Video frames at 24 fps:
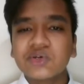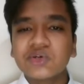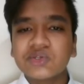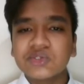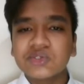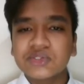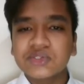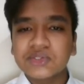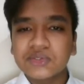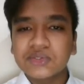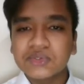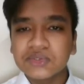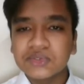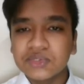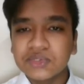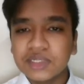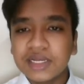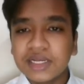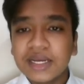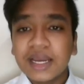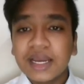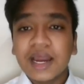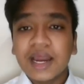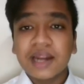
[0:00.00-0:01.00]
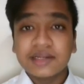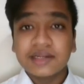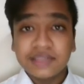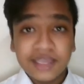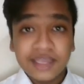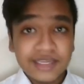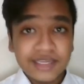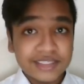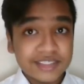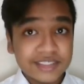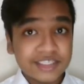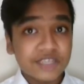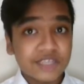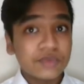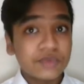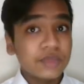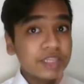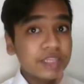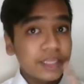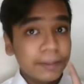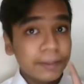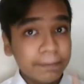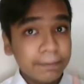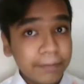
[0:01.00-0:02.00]
school, and this will
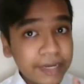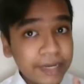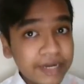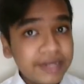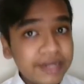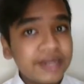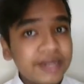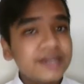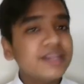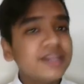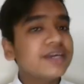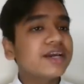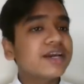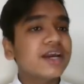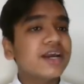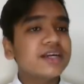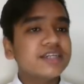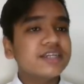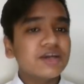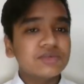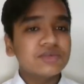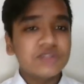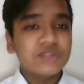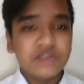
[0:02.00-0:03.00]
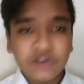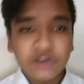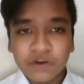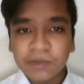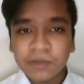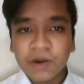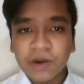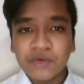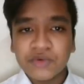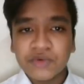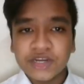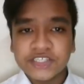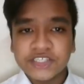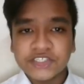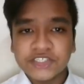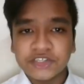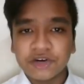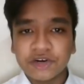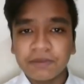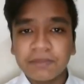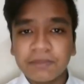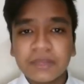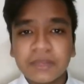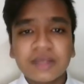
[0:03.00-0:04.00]
immediately cut down the dropout
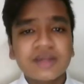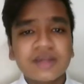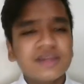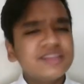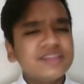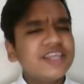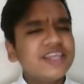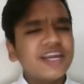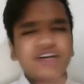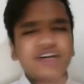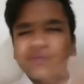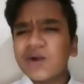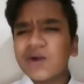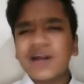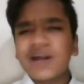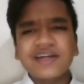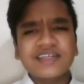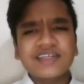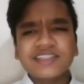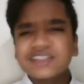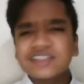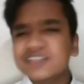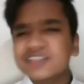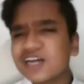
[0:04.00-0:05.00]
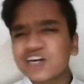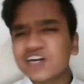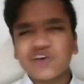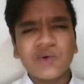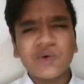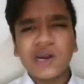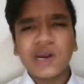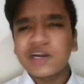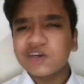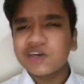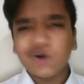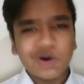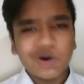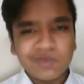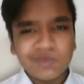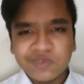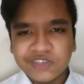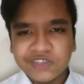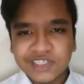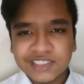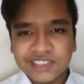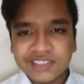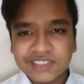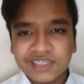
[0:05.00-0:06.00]
ratio. The advantages are quite
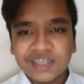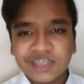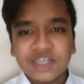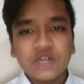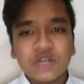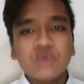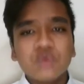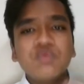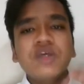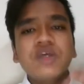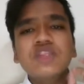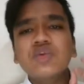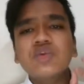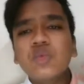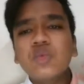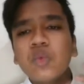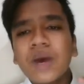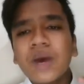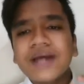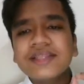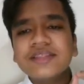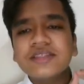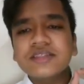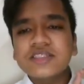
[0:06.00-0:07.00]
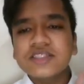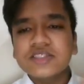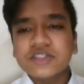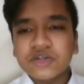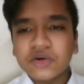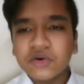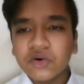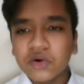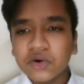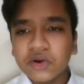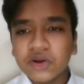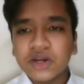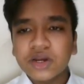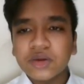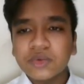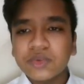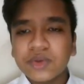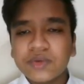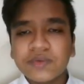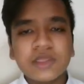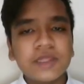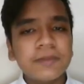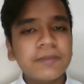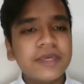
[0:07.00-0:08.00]
obvious. With one stroke, we
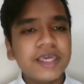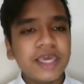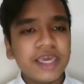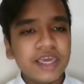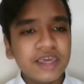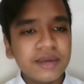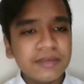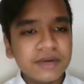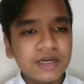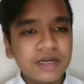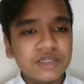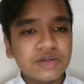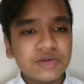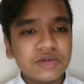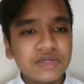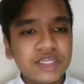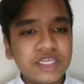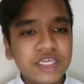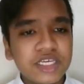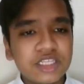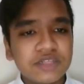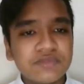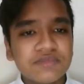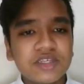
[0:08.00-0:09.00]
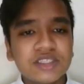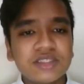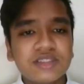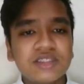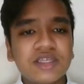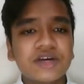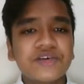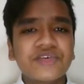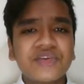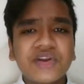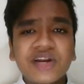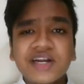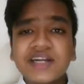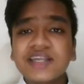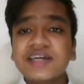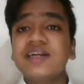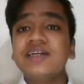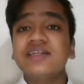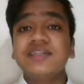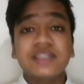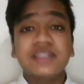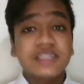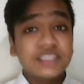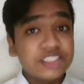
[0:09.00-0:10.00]
will be able to deal with the critical
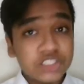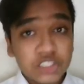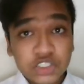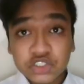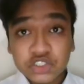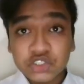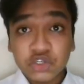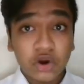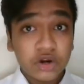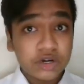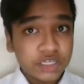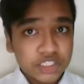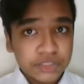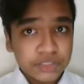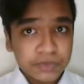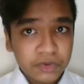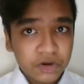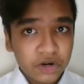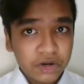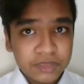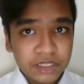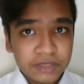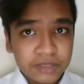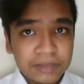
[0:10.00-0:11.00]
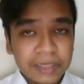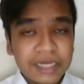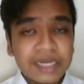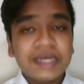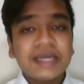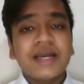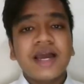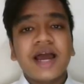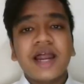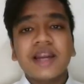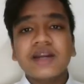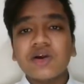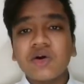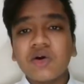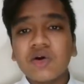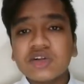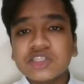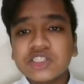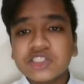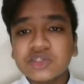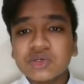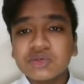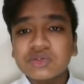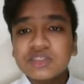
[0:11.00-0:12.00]
teacher shortage problem and
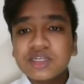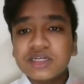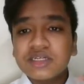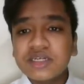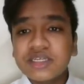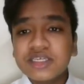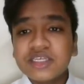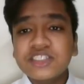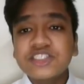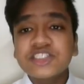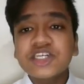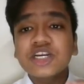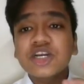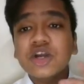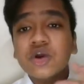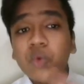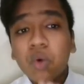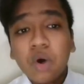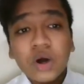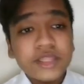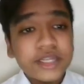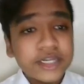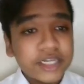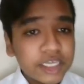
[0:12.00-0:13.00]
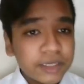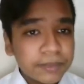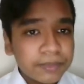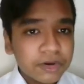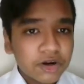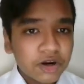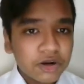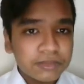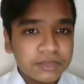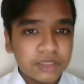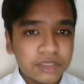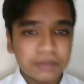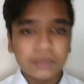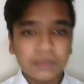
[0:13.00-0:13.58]
also the teacher quality problem.